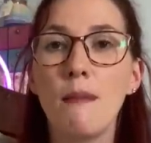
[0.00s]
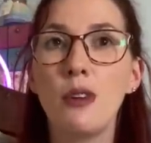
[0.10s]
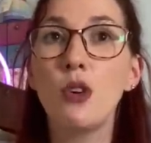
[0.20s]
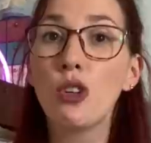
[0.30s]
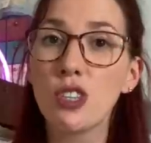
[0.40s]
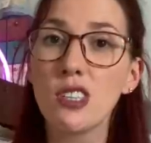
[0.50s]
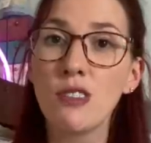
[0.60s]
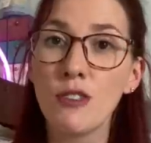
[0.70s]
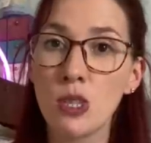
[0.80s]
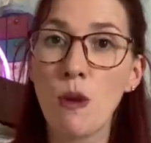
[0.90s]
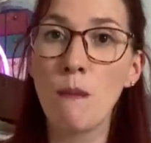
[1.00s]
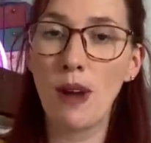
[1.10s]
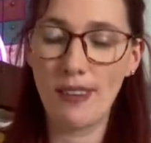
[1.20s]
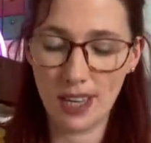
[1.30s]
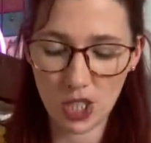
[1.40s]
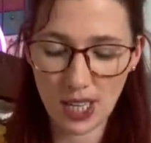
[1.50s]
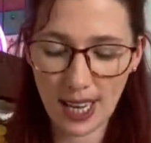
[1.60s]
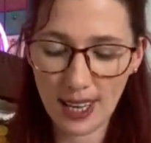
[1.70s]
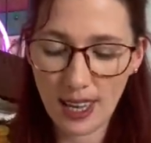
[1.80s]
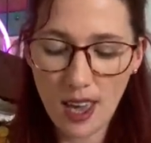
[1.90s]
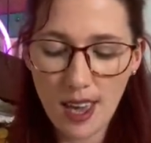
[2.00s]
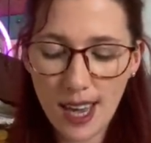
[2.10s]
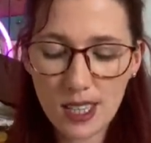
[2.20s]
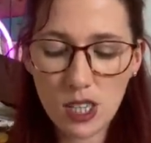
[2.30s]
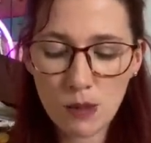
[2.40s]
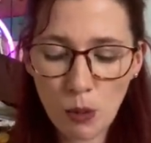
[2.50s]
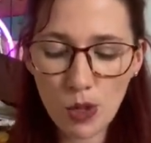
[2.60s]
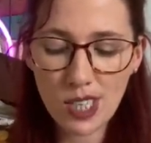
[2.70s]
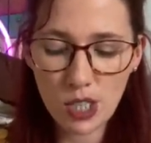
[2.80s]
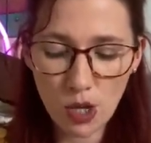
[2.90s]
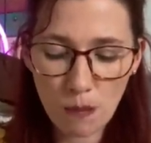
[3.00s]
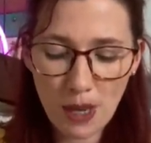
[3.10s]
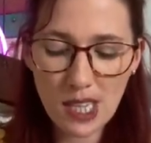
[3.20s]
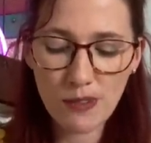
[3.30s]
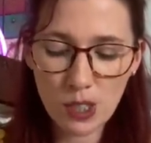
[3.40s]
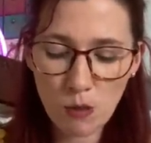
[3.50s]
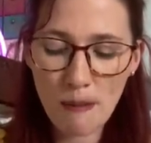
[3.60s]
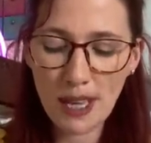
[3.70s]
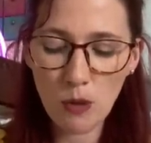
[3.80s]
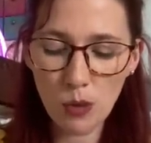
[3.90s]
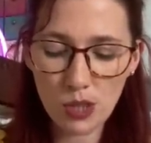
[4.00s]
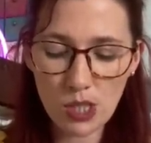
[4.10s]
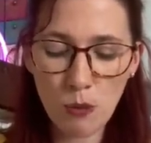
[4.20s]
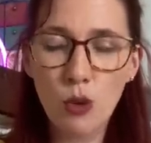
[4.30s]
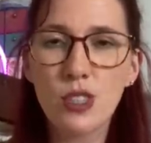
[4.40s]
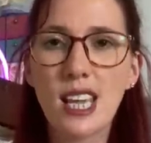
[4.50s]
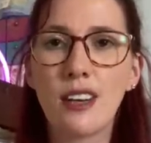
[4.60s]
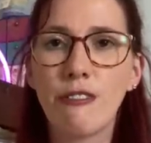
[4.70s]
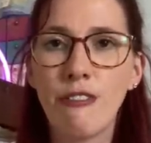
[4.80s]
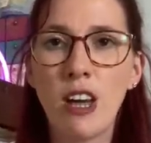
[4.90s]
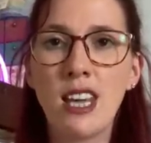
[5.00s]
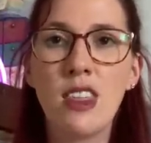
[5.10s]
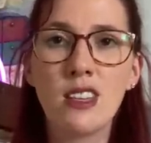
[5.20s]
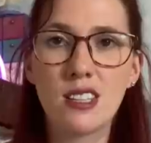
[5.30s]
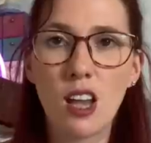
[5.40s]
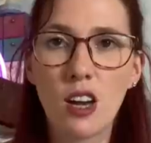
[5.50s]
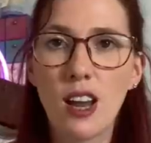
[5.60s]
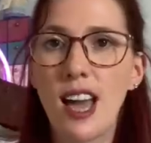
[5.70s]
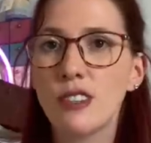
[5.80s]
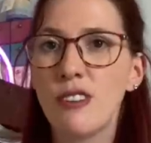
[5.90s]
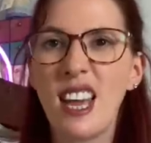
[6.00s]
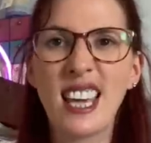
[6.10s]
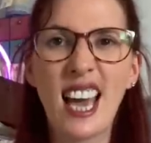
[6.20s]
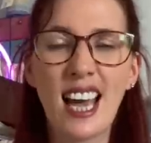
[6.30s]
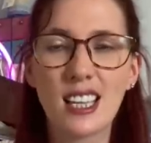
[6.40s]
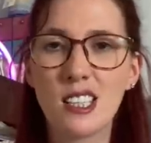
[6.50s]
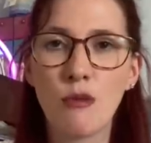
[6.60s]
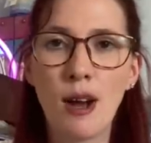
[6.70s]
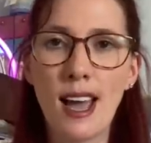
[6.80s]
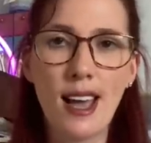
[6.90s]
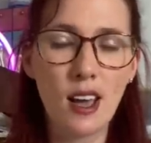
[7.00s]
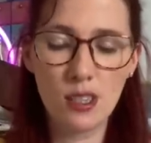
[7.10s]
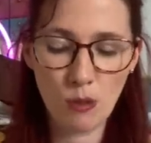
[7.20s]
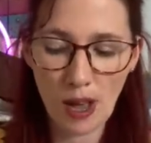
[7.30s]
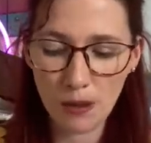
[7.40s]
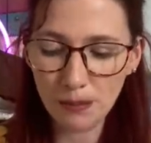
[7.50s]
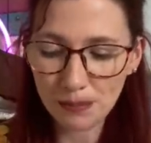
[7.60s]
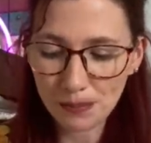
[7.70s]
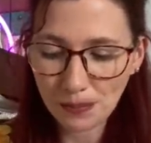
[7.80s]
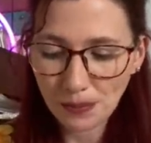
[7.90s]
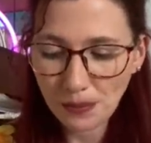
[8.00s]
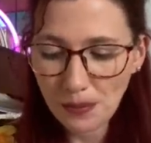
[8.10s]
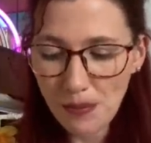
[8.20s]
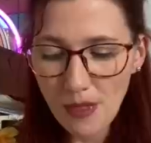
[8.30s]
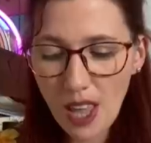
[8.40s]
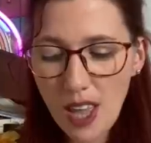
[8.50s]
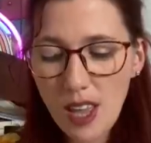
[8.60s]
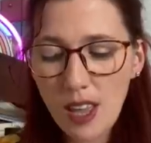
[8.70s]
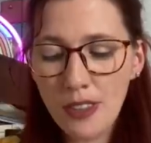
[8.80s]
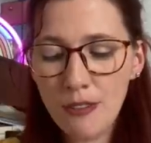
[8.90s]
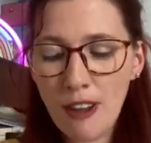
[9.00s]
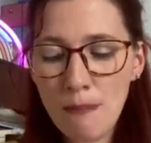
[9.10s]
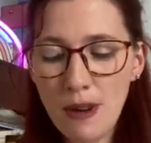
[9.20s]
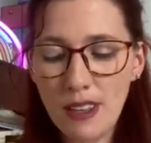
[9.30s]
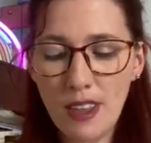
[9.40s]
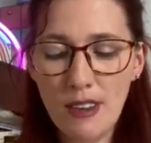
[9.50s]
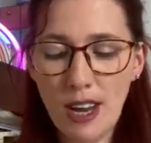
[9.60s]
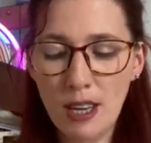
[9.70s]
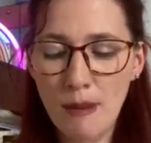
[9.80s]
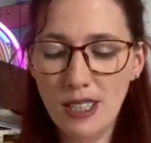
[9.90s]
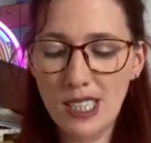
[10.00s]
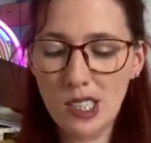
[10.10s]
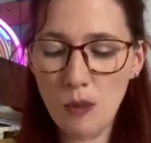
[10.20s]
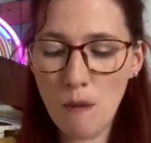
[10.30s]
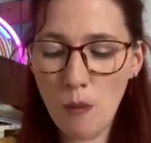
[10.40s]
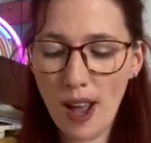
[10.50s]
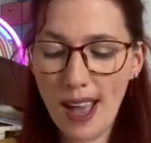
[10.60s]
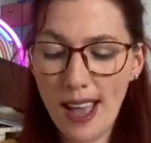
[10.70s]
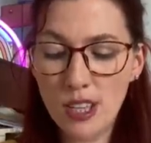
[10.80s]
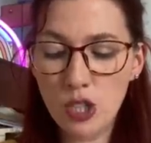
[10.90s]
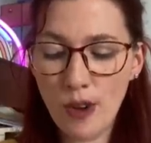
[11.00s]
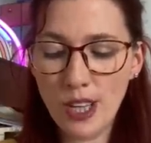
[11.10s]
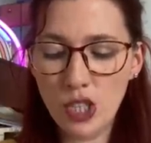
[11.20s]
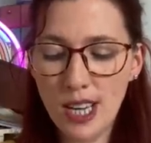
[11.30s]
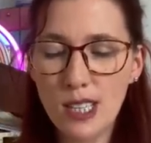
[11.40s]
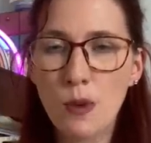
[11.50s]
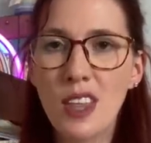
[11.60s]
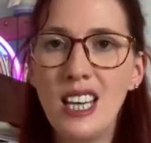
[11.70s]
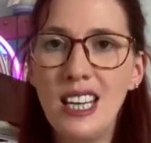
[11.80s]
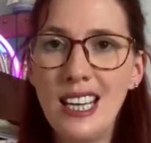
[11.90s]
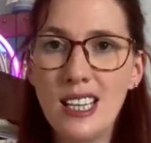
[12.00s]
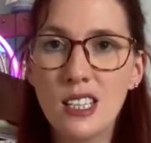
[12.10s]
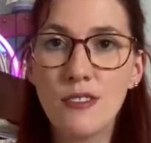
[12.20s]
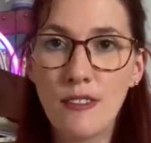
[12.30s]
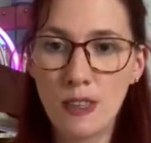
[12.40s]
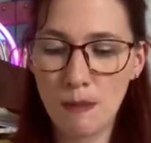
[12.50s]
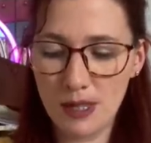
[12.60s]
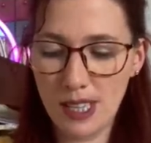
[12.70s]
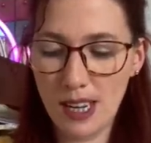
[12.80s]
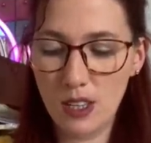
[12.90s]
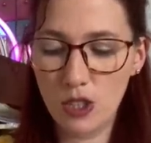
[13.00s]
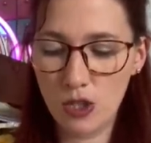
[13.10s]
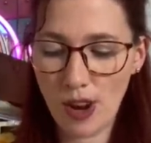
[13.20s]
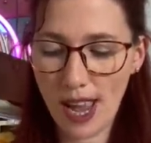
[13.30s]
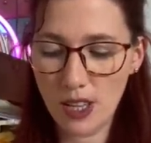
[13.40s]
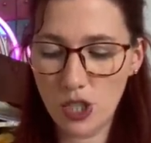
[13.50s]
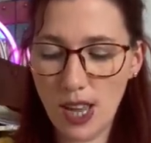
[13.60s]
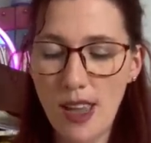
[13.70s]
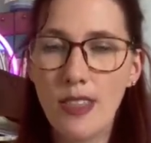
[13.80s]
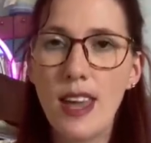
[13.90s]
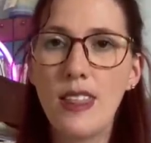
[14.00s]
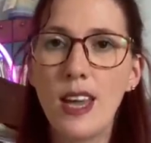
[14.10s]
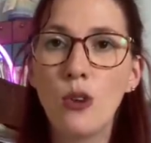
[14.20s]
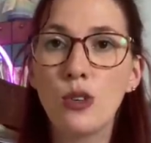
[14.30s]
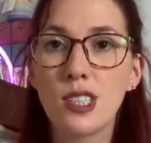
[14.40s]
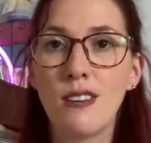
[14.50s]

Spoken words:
not just for swimwear actually, it's a sporty two-piece for swimming, water sports and fun in the sun, and for like active wear as well. The fabric that they recommend is swimwear stretch knits with at least 50% stretch, and then they also